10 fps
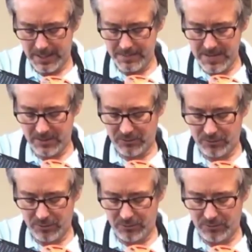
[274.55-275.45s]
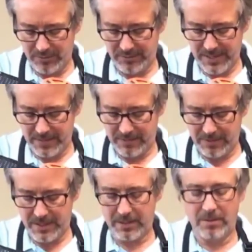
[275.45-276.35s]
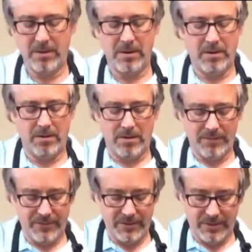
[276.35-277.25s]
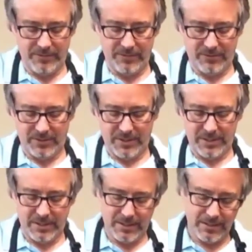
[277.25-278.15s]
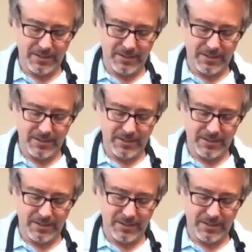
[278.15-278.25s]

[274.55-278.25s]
And make sure you do the same thing on the other side.